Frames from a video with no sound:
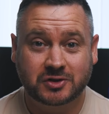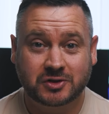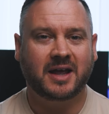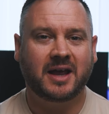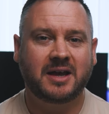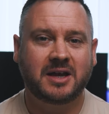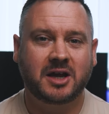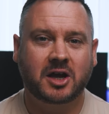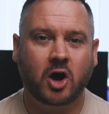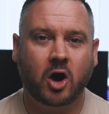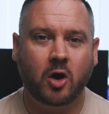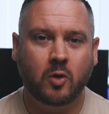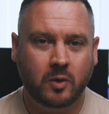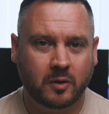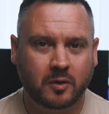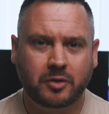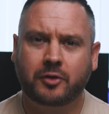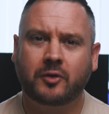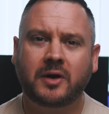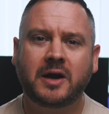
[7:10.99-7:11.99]
There you go,
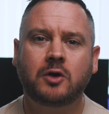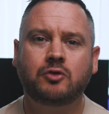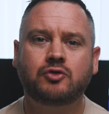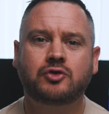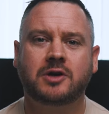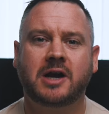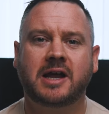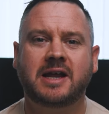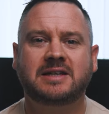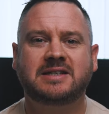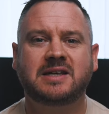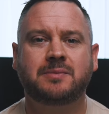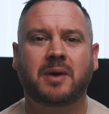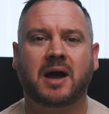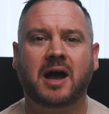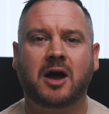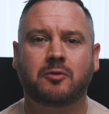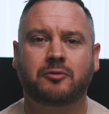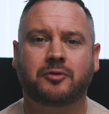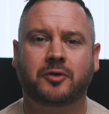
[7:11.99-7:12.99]

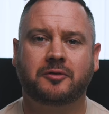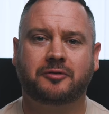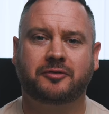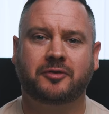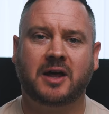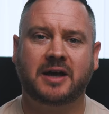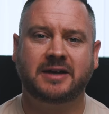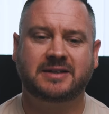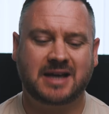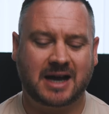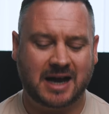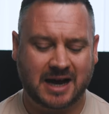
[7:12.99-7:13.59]
£380 for a flight.